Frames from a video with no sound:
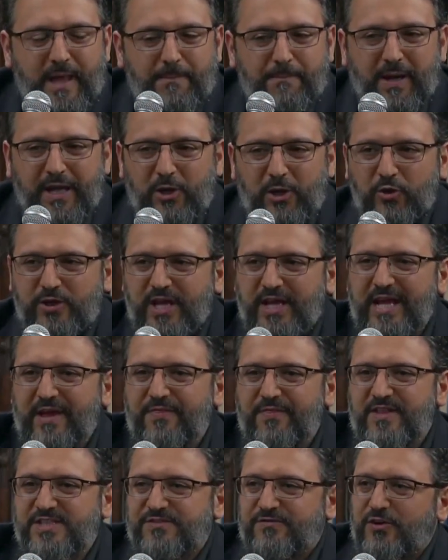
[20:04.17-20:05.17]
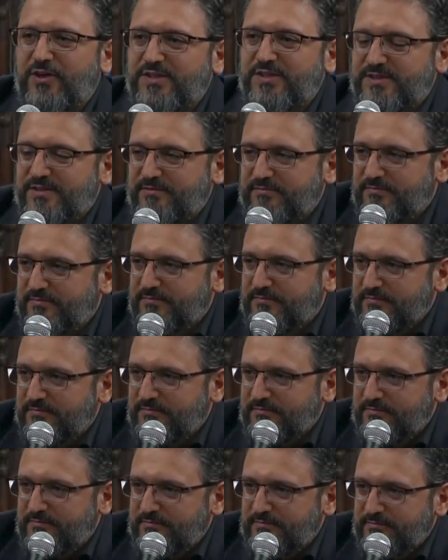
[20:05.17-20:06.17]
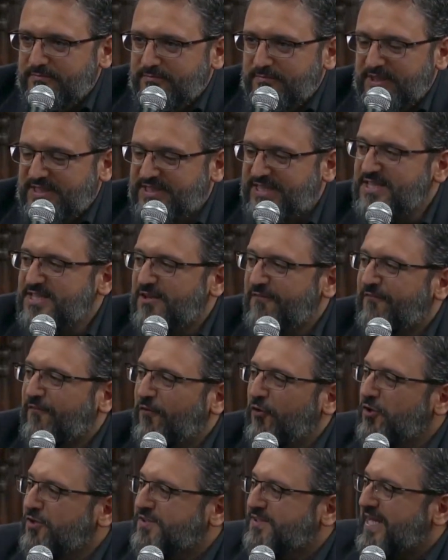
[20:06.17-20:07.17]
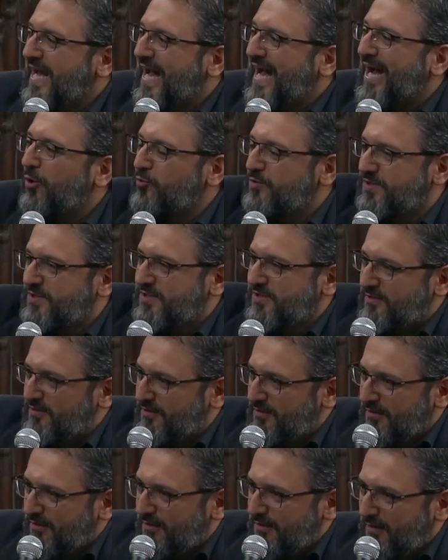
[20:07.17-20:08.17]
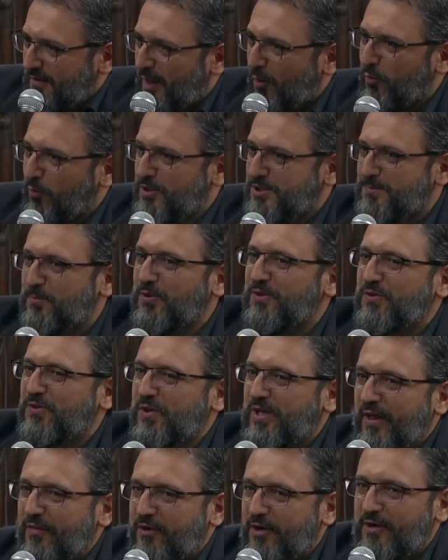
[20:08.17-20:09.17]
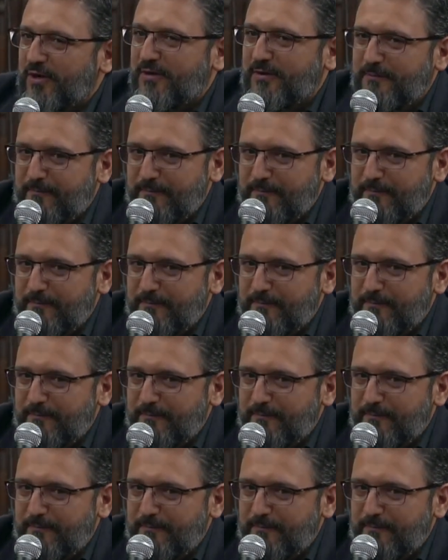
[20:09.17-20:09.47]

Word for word: by looking at this verse. It says the first house that was put together.